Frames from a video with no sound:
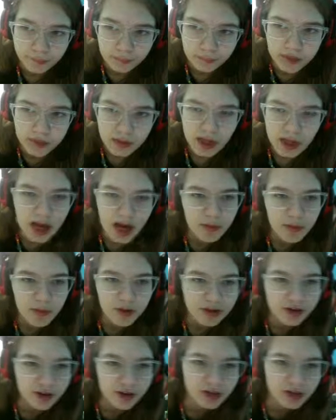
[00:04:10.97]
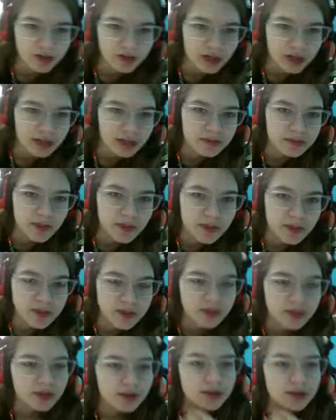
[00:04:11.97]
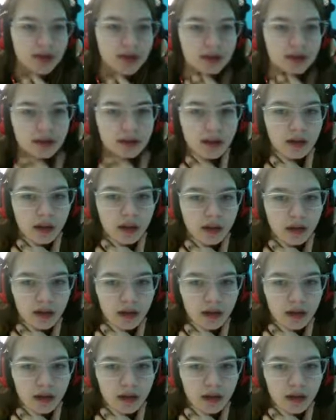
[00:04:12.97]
I'm weird, I don't label my music, so it's like, Okay,